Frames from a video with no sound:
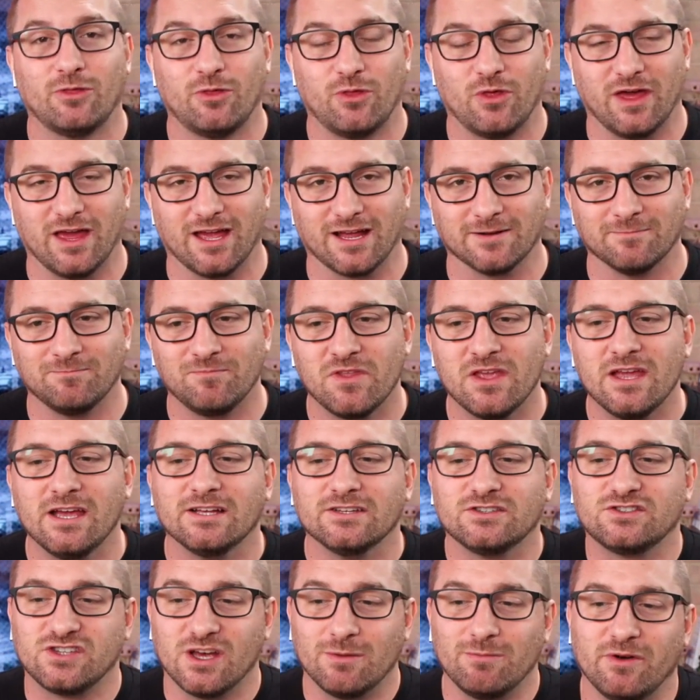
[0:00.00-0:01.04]
thing.
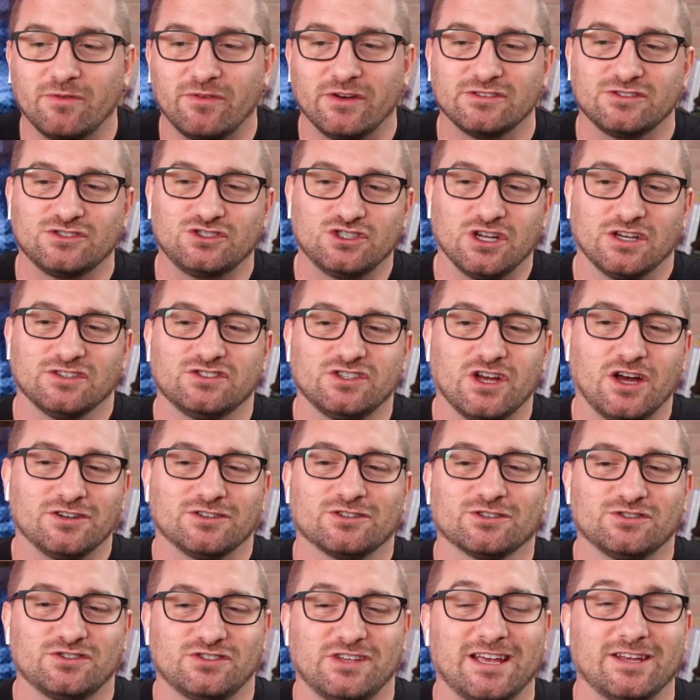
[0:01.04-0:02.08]
Some of us just
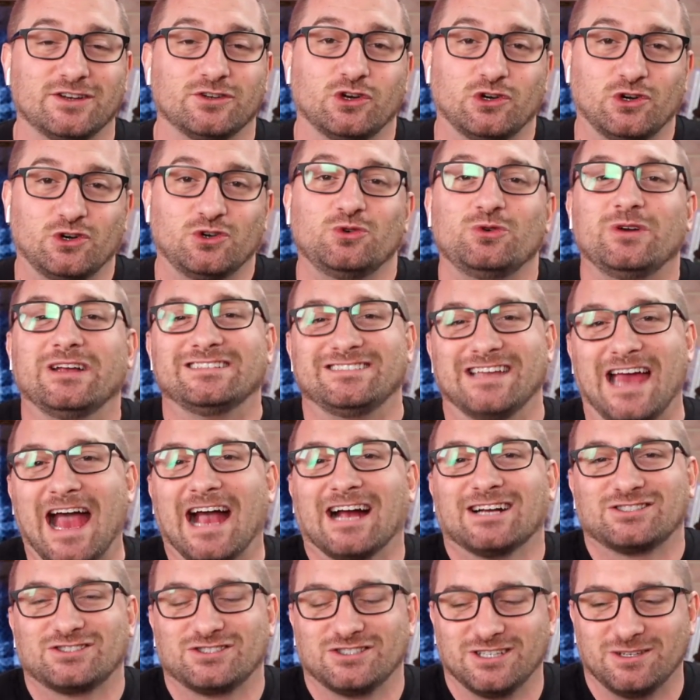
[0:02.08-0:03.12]
understand who is
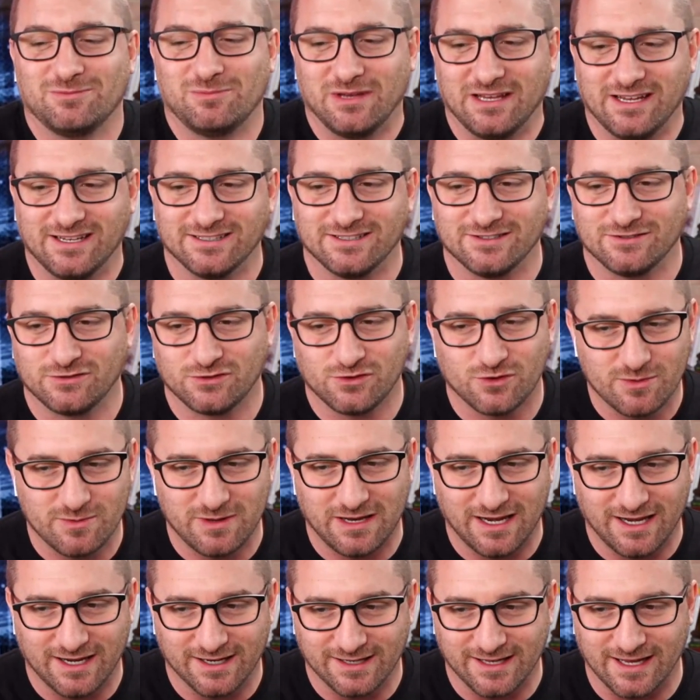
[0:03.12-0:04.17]
actually being
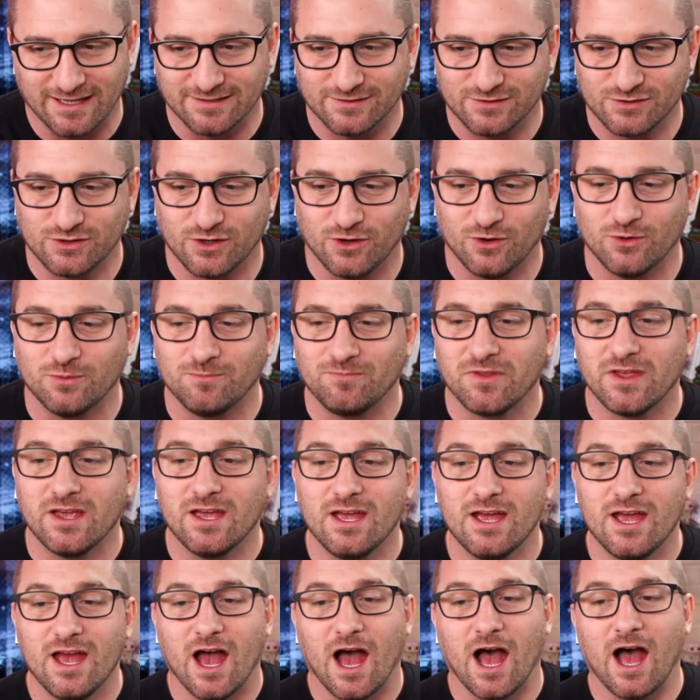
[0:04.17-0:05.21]
discriminated against. So
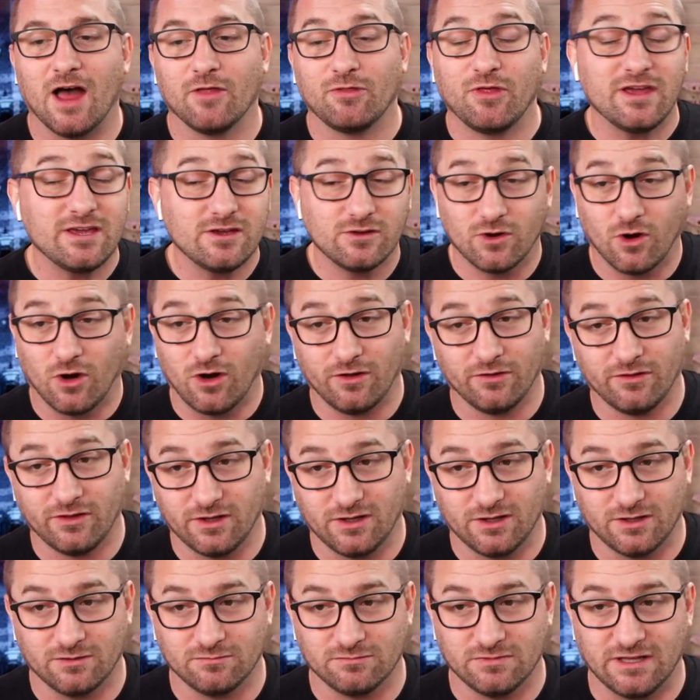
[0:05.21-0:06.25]
thank you to all
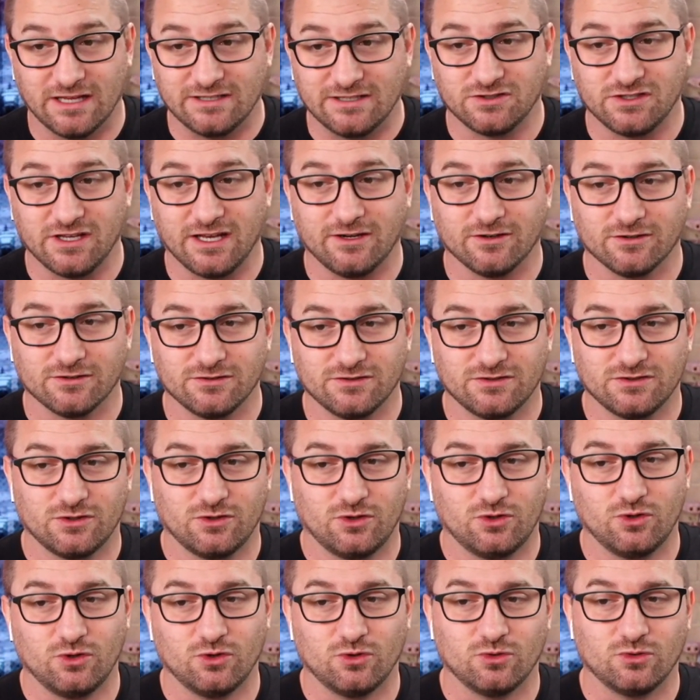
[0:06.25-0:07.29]
the legislators
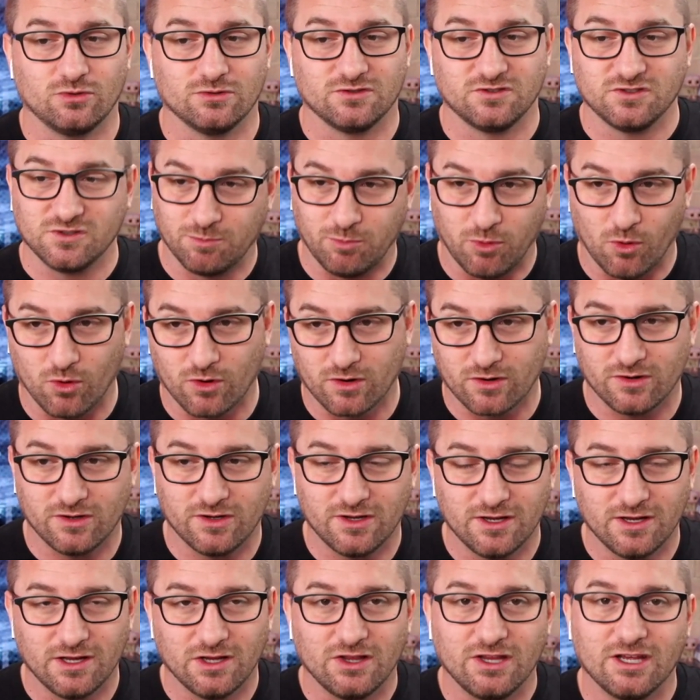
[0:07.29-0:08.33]
who support
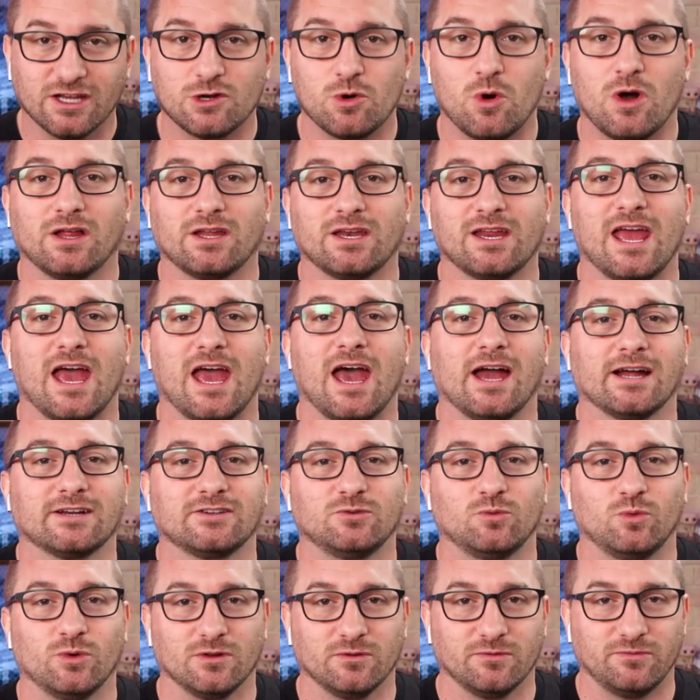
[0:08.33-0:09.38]
the Equality Act.
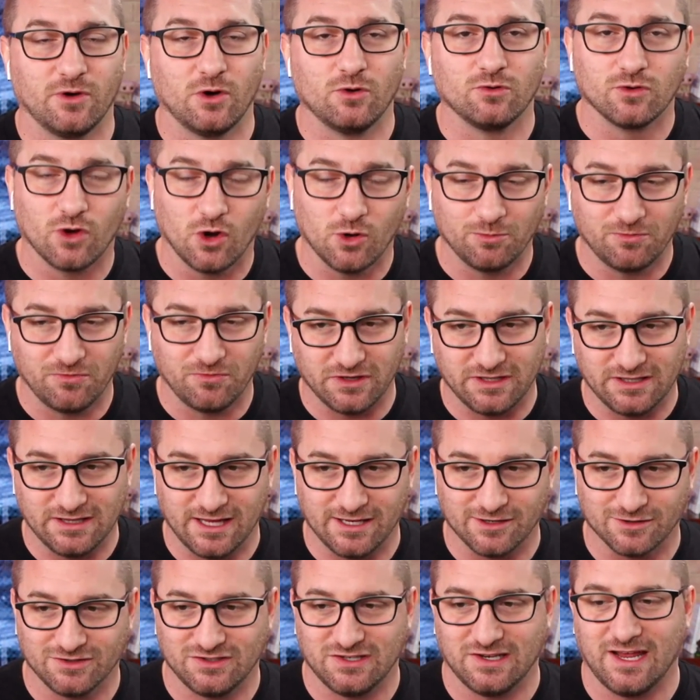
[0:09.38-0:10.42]
We'll vote hopefully
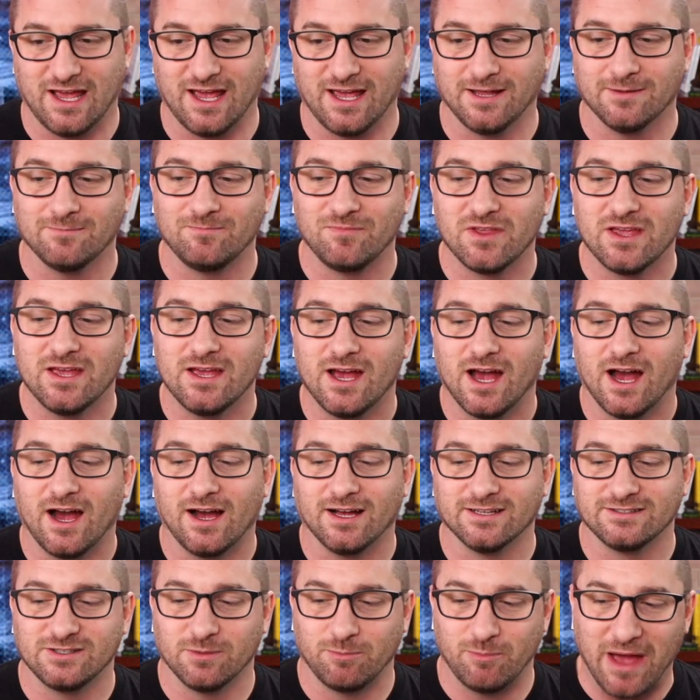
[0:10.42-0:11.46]
later today
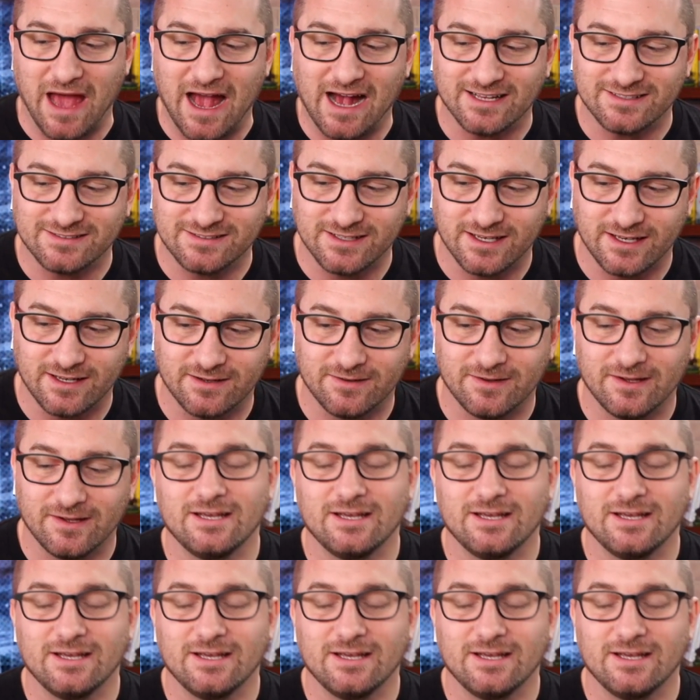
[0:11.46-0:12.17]
to pass it.